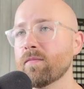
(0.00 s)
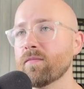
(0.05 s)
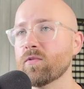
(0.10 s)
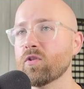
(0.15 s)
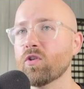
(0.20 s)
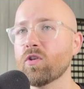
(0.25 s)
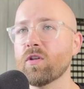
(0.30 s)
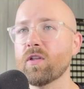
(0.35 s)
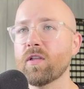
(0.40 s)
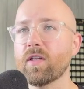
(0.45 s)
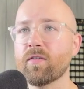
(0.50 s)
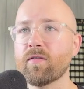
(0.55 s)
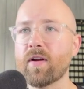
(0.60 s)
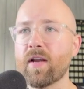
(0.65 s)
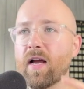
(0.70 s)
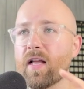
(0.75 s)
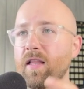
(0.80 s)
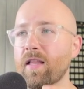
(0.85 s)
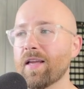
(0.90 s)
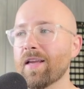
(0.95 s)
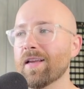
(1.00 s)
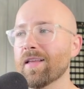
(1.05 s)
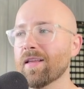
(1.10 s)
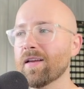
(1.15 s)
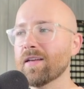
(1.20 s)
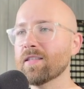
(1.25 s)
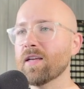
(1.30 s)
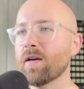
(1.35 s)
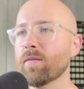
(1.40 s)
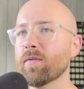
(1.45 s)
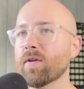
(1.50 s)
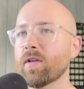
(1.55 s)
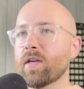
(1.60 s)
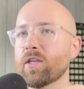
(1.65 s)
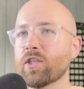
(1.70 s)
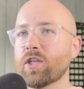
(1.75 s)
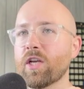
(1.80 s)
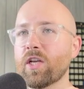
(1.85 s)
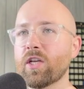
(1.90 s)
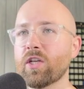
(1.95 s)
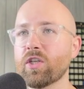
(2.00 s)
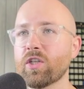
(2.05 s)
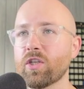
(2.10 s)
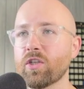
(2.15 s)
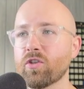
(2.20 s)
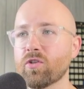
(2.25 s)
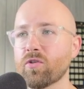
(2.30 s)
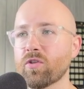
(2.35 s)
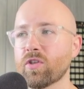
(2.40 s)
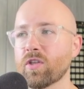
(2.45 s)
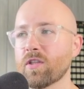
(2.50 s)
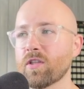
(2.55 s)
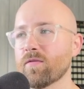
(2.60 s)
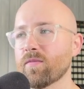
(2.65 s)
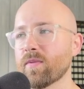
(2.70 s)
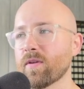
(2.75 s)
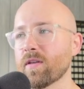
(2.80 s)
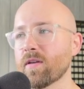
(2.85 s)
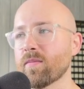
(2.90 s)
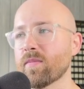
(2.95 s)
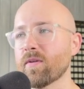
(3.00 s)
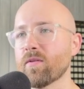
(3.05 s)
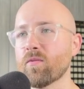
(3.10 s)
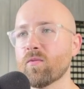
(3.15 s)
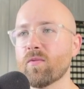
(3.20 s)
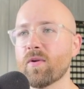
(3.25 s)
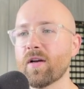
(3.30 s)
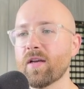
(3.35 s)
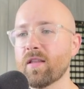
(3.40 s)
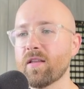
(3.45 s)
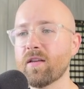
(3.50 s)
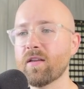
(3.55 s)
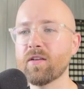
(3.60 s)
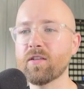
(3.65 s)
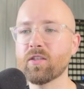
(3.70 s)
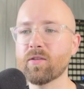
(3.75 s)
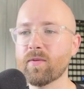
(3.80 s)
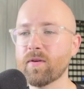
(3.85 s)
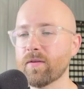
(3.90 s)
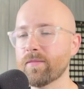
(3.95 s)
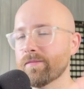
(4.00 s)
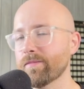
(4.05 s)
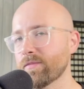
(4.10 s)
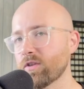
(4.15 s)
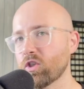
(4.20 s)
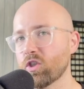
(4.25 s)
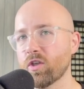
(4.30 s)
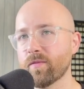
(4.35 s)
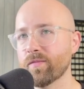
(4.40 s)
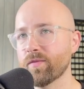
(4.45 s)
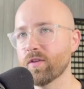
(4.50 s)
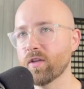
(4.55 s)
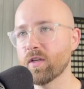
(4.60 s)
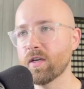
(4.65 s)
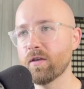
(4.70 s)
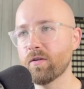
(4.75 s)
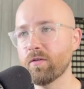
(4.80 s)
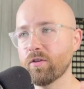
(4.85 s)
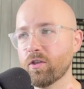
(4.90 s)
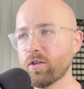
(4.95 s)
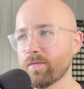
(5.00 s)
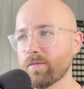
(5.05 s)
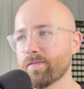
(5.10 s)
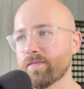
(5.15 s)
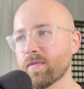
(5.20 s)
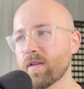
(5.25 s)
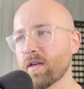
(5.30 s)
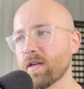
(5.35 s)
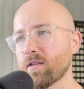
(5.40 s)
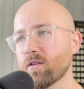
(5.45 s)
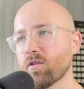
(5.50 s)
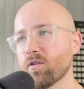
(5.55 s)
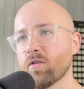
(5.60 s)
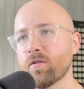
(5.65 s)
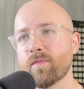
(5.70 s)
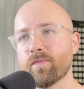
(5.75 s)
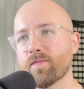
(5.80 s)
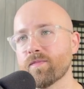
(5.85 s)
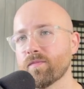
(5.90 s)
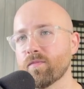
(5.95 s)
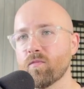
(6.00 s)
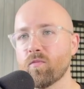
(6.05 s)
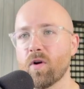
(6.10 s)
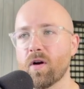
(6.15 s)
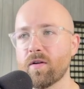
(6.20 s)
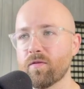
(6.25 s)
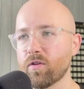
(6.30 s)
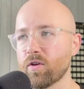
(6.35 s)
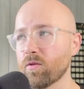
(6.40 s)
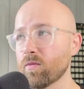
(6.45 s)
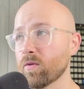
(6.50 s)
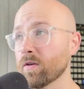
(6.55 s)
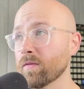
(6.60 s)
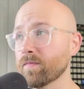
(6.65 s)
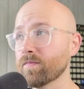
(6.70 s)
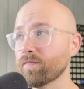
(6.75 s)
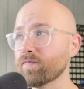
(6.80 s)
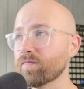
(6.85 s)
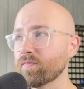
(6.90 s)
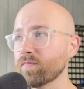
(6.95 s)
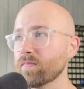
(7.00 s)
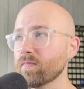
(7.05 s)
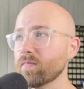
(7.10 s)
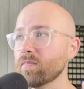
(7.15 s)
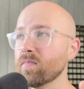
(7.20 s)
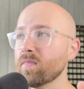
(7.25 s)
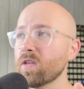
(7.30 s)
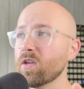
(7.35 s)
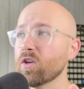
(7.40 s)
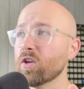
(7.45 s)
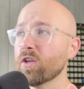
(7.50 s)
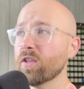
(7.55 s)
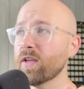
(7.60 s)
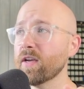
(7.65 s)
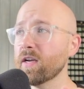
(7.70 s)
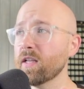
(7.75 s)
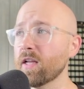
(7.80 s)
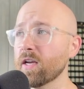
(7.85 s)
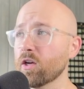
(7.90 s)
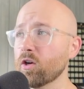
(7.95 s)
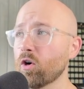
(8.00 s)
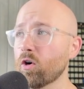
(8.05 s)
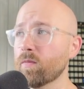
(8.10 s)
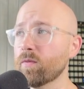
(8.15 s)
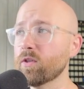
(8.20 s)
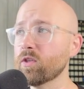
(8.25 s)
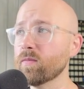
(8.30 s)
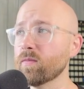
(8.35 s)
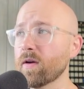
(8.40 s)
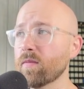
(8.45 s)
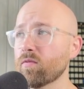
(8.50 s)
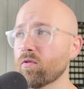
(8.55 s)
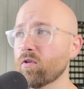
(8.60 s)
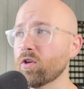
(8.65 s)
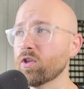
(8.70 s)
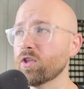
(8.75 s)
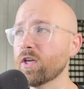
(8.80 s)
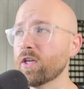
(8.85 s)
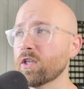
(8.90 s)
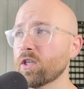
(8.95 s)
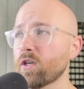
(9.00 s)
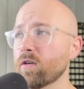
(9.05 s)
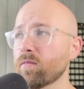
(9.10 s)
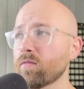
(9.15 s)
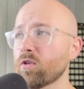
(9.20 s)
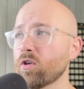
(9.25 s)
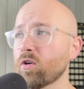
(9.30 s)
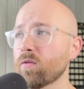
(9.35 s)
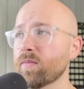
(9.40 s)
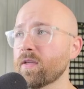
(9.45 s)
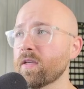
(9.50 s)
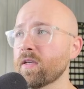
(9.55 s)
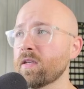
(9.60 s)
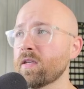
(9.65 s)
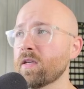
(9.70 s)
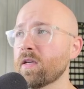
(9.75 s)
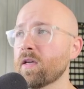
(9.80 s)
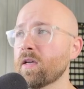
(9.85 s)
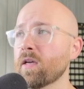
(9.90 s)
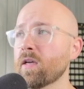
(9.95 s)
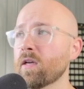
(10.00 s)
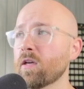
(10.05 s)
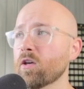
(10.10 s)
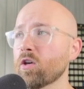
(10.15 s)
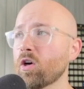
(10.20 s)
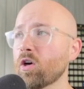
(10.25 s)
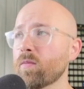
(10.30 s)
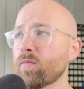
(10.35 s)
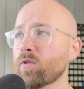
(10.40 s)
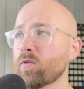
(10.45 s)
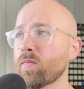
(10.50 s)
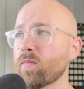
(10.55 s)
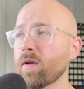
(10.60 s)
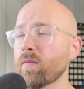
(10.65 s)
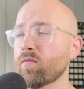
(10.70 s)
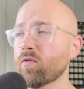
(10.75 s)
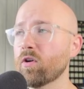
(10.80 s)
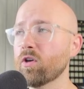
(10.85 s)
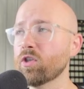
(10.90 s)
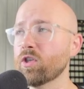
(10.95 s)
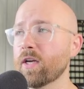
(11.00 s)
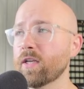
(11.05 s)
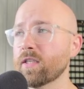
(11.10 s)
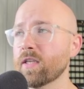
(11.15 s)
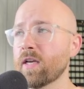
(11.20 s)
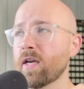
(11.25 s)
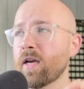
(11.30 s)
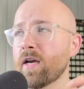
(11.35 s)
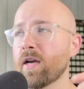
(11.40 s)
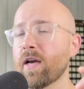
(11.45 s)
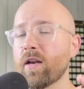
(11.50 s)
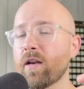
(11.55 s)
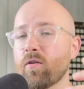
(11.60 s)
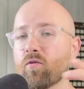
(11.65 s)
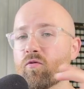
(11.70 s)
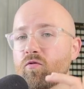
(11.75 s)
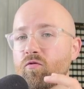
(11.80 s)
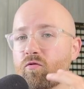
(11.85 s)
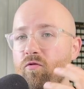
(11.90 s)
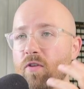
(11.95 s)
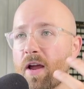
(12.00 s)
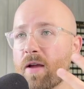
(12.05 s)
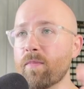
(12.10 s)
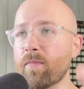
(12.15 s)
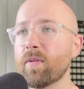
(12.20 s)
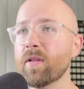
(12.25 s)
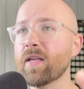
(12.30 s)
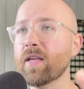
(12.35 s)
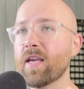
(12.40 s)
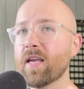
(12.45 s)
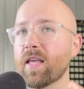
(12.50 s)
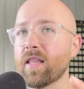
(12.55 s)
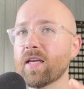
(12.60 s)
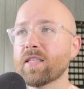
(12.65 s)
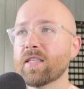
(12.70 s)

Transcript: so you're like, right, I like this, I'm going to change it. So instead of being about weather, it's about something else. I don't know, whatever you want. You can then click copy to my project up top here, copy to my project, and it will replicate this